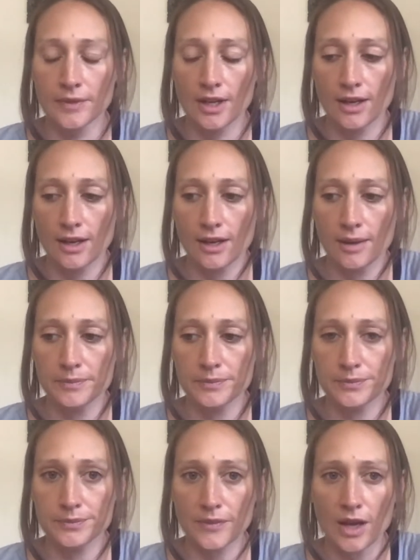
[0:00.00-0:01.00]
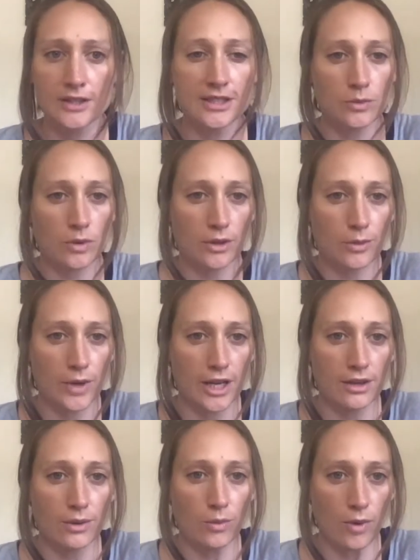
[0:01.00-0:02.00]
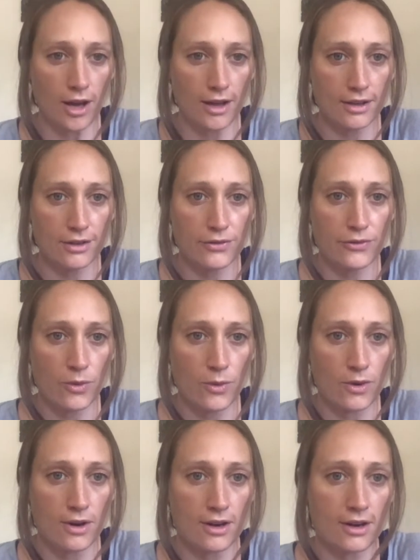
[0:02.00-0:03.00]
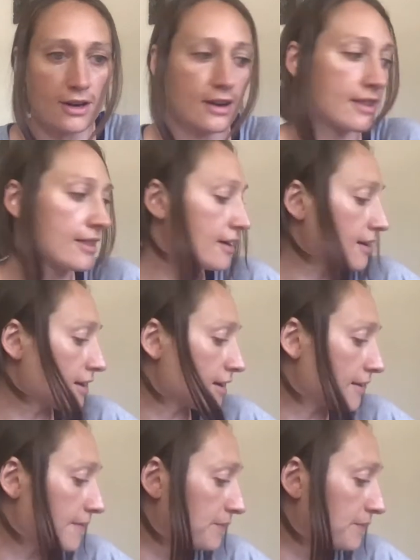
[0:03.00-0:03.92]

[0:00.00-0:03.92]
I did want to wait a while for the